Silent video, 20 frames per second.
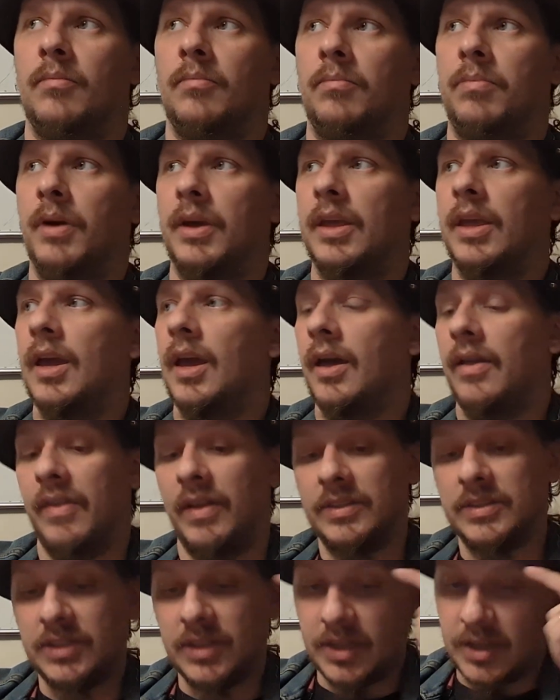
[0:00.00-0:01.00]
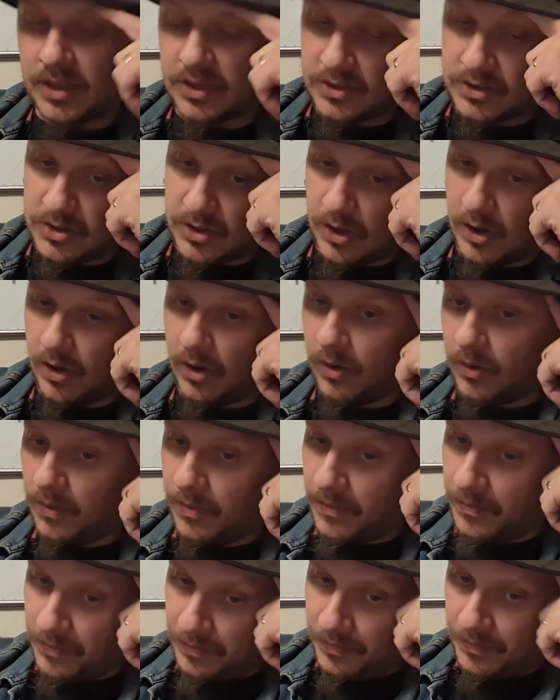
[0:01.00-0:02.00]
But yeah, that's it.
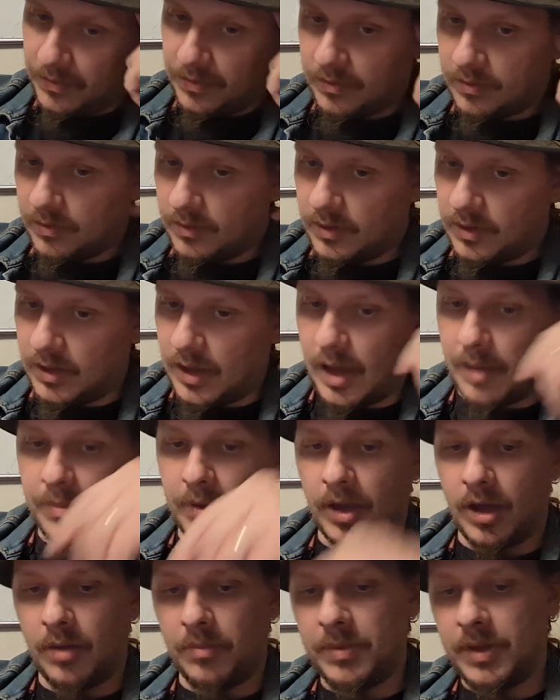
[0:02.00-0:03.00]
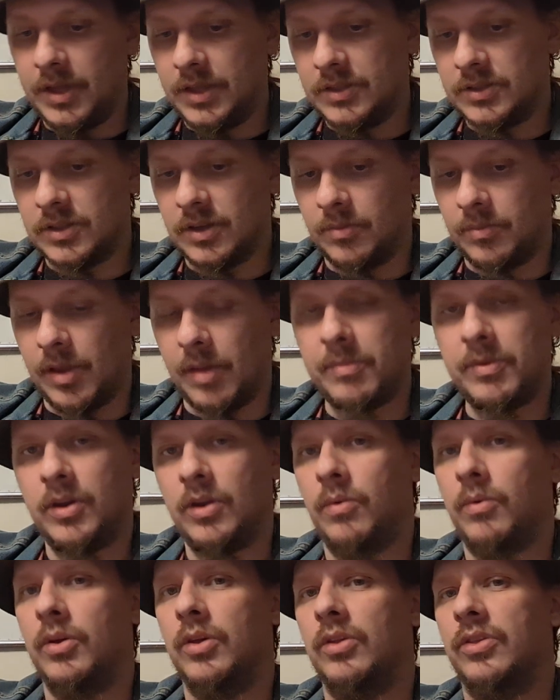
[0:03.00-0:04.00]
So, yeah, by all means, let me
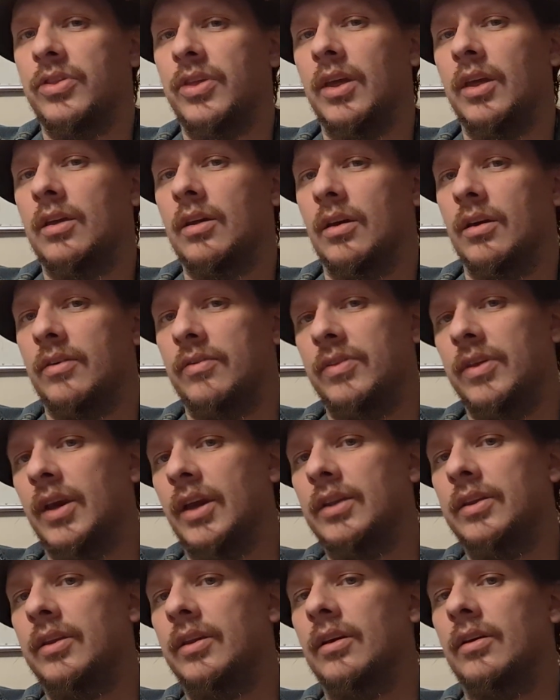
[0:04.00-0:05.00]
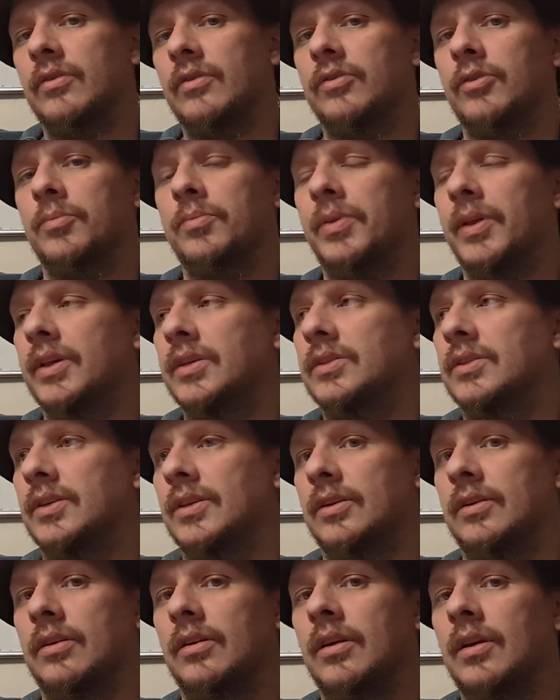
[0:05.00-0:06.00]
know what you think of the idea of
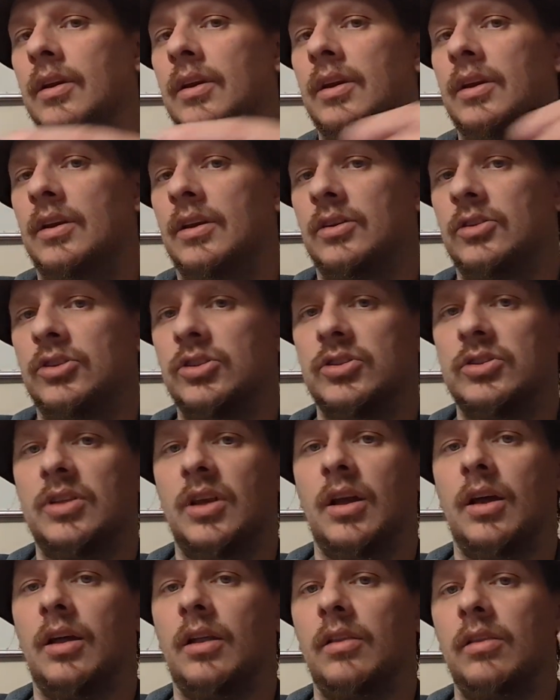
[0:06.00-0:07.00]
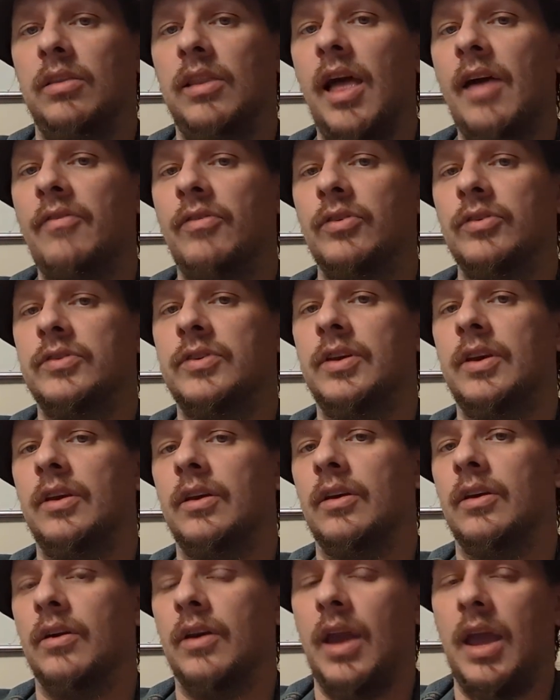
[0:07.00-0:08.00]
replacing just a level
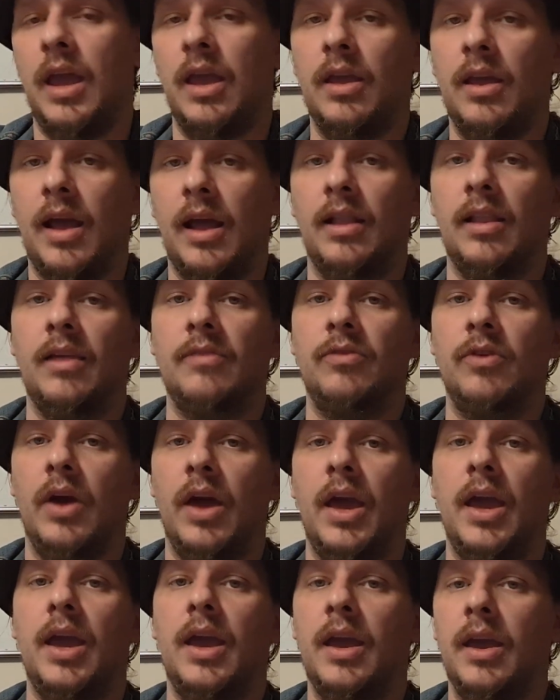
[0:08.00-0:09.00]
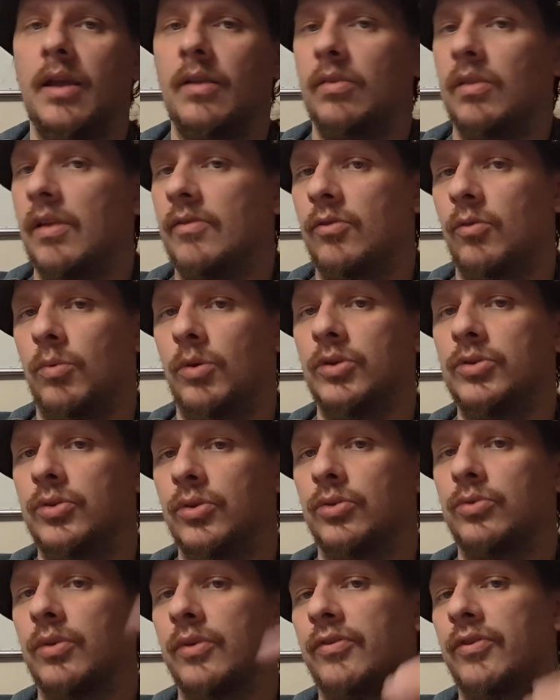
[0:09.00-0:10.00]
tier. At level A, level 1,
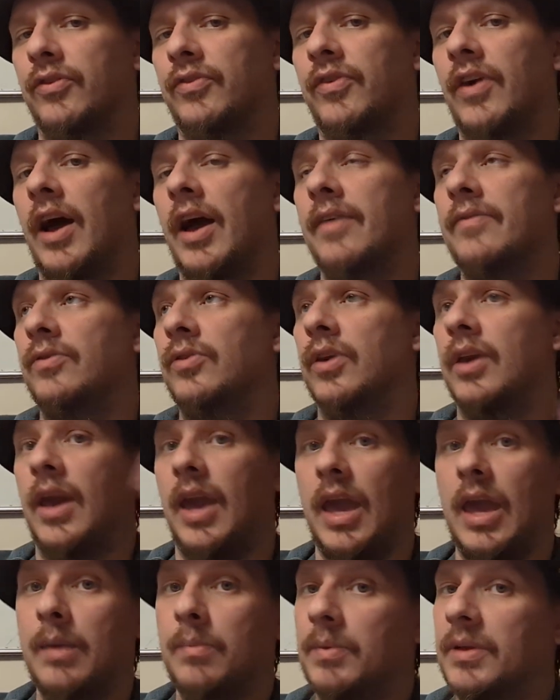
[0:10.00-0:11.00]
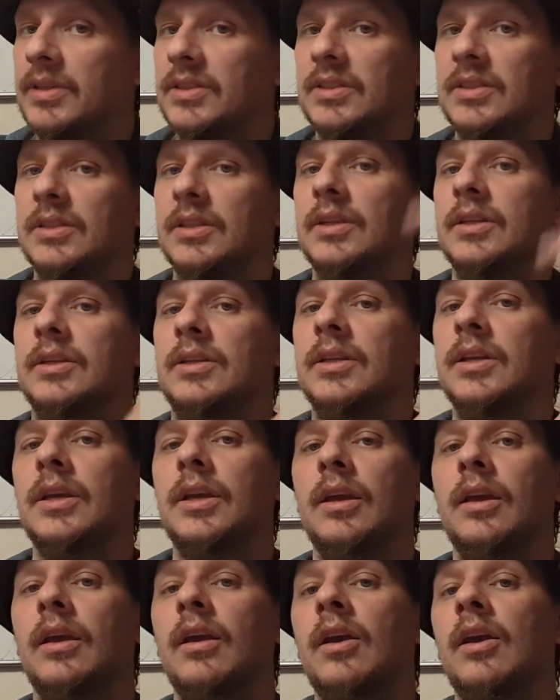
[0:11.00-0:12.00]
2, 3, 4, 5, you get A, B, C,
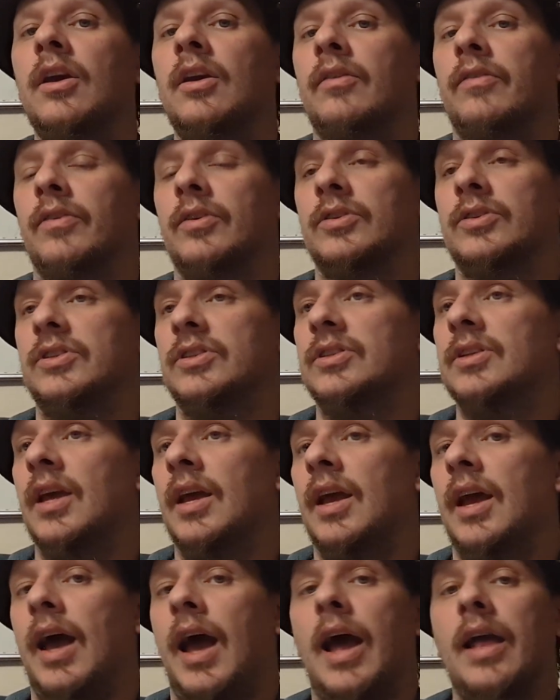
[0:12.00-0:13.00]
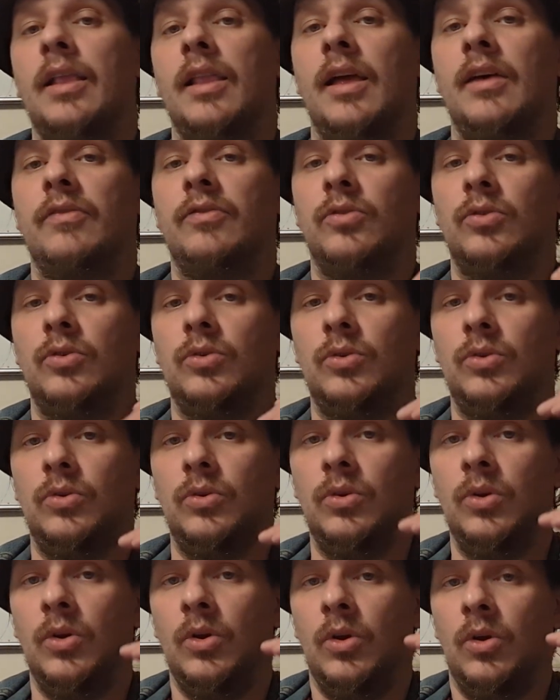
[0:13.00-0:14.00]
D, versus at
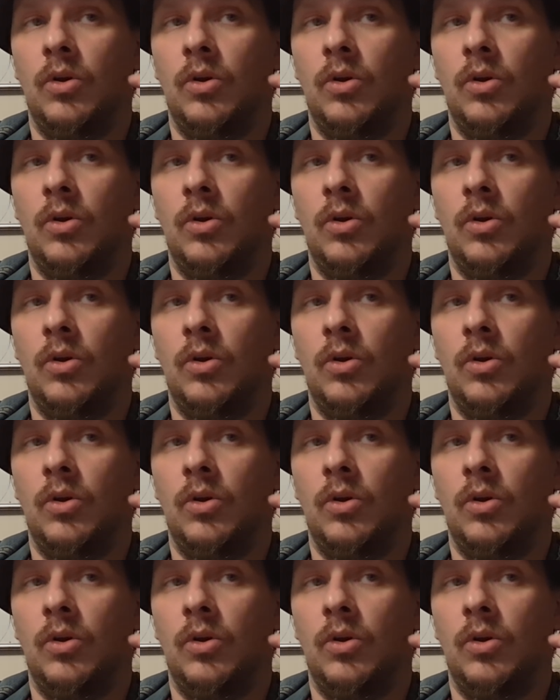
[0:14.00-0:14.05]
level